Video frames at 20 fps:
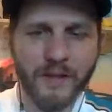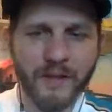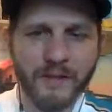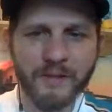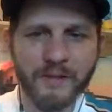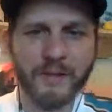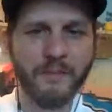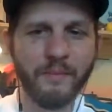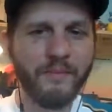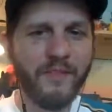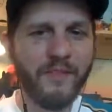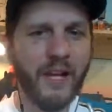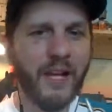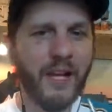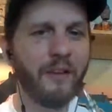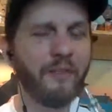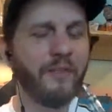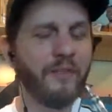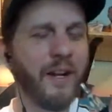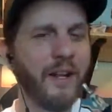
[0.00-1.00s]
some
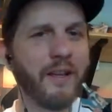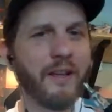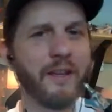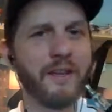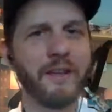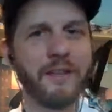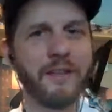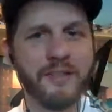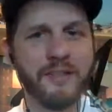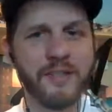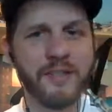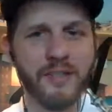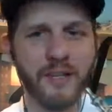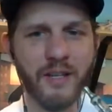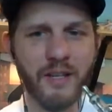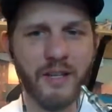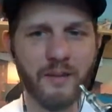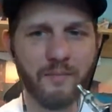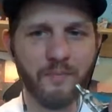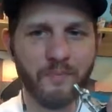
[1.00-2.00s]
fucking ridiculous
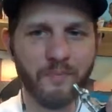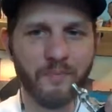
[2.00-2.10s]
shit.